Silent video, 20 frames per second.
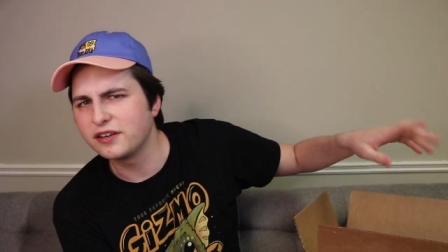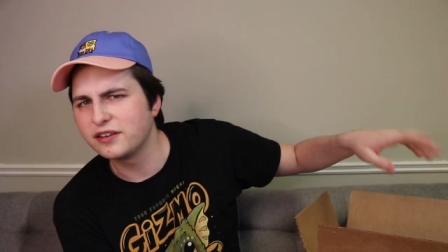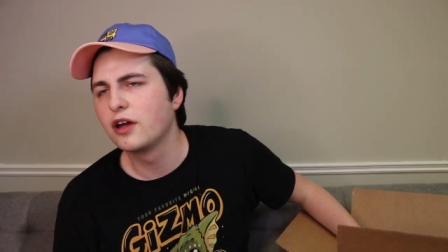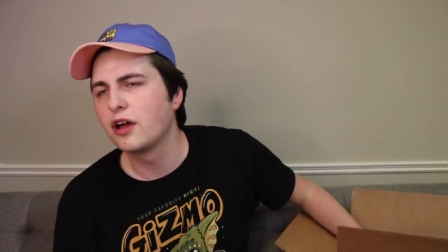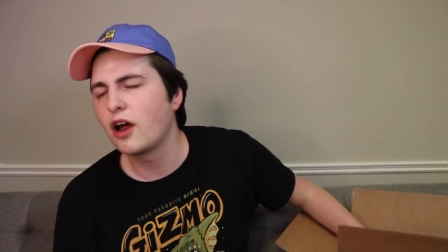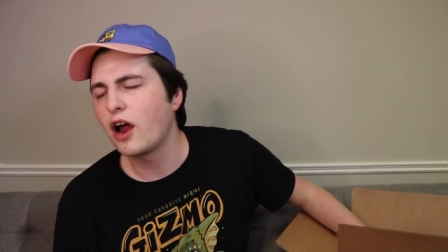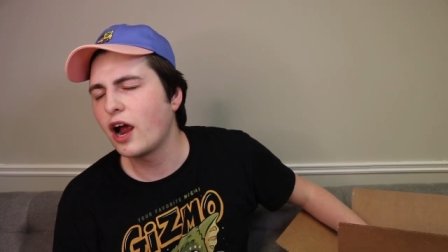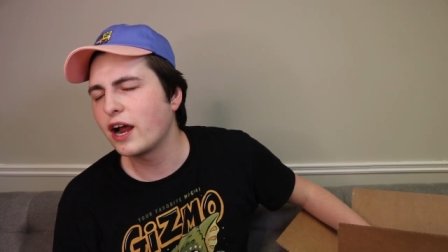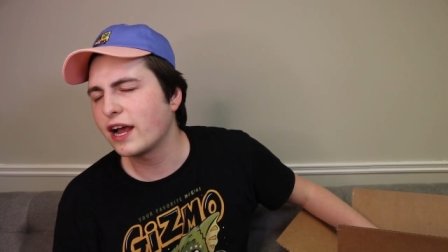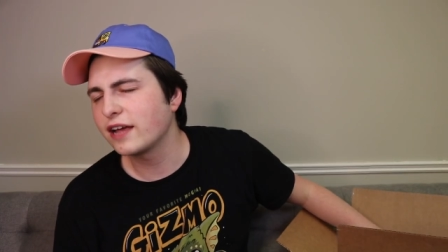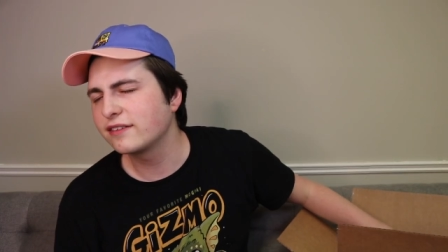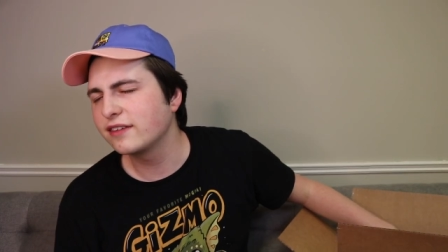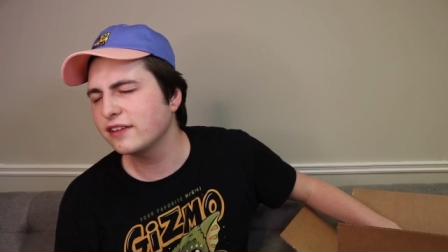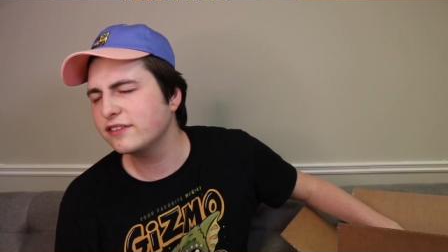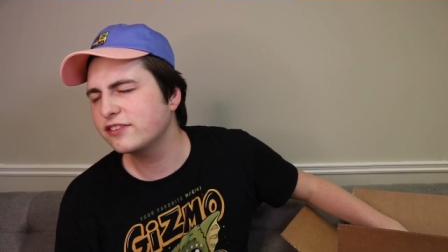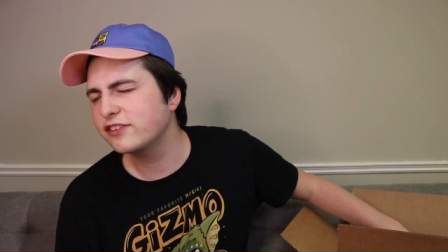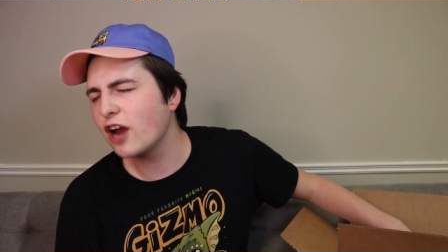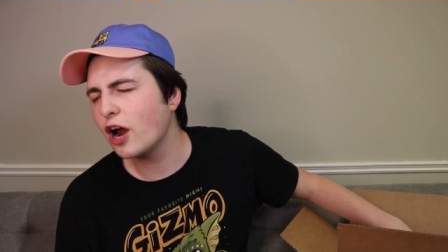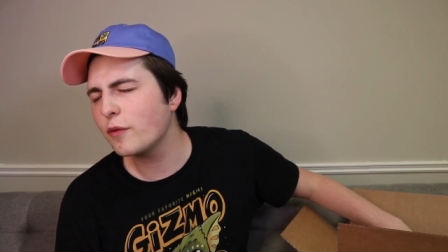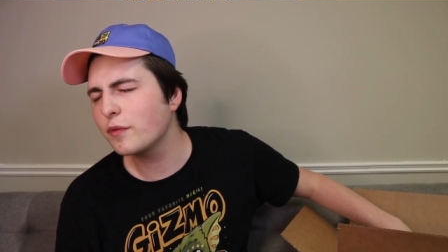All right, guys,
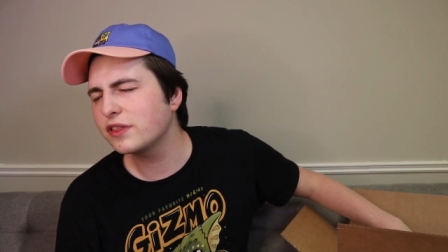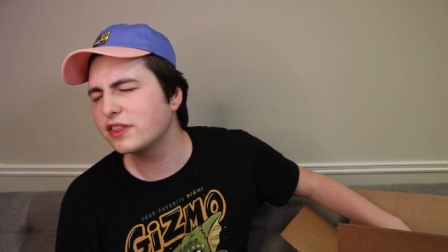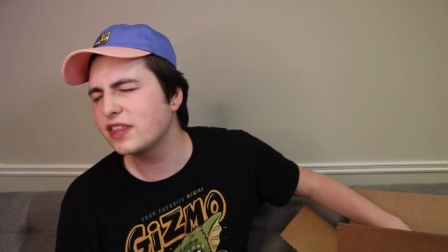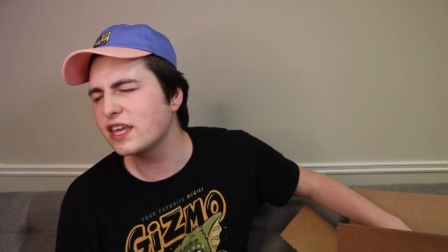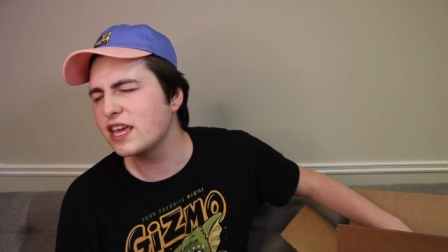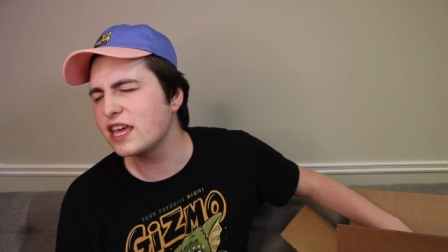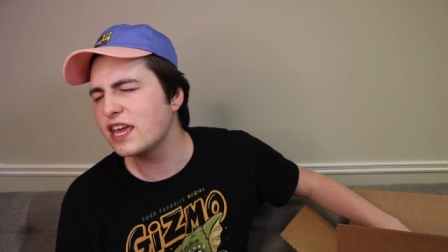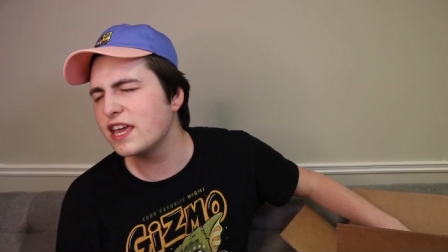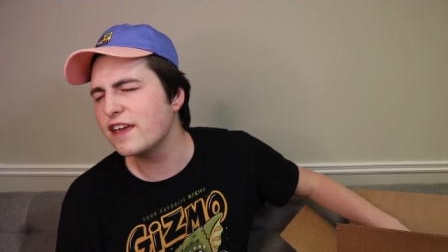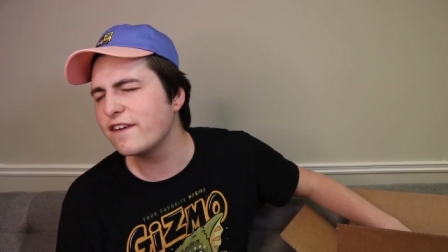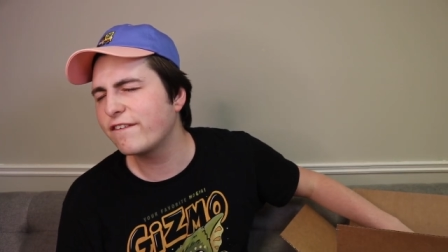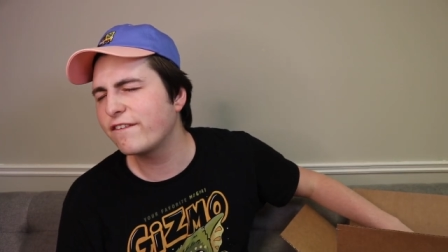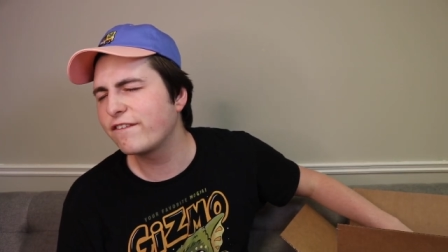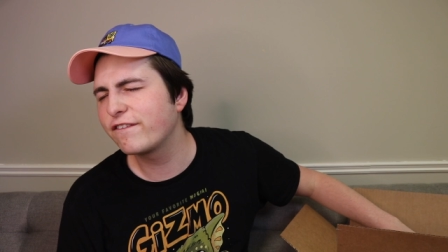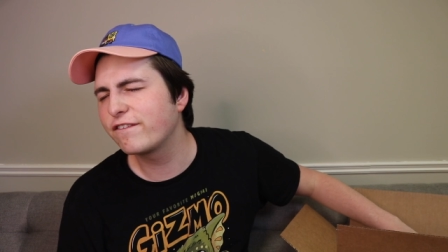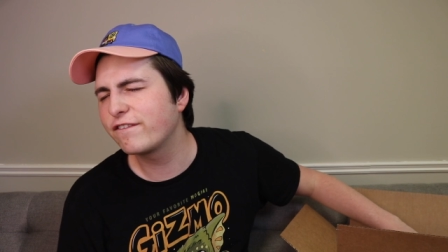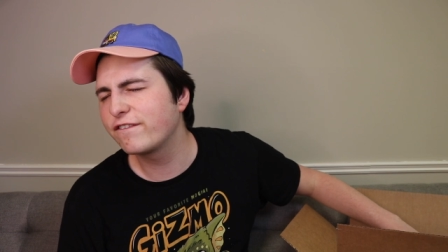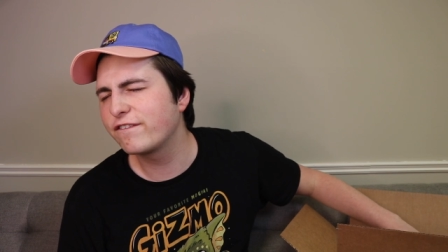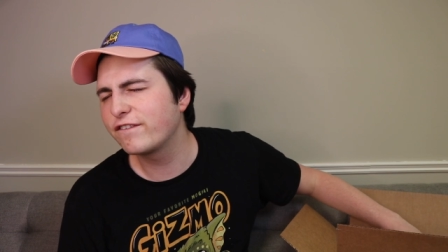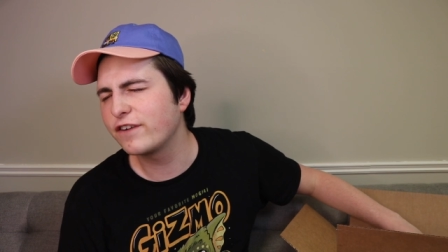let's start with the
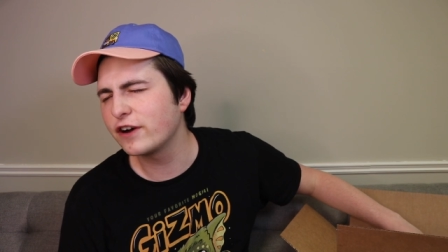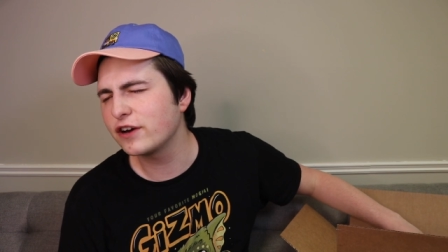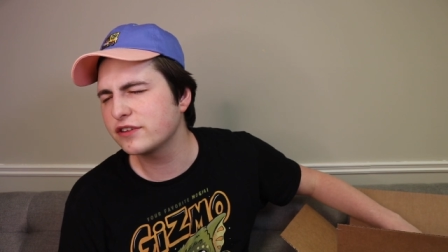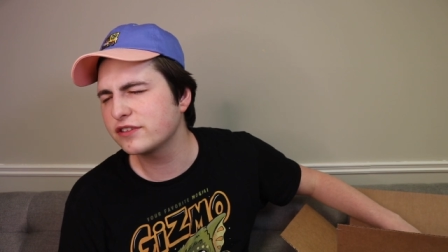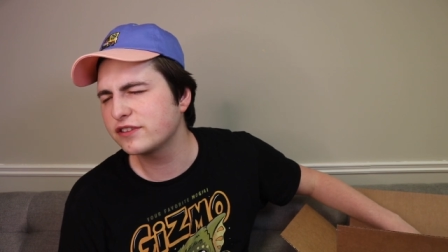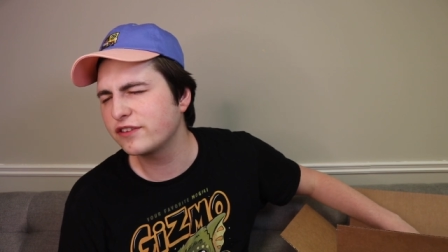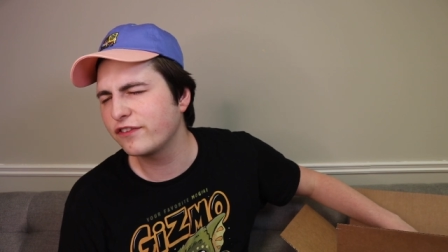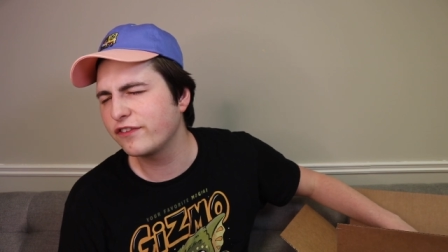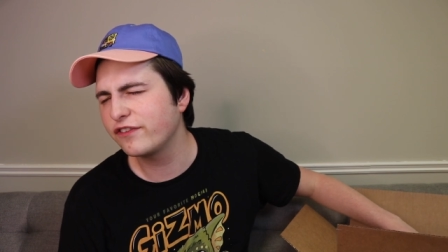first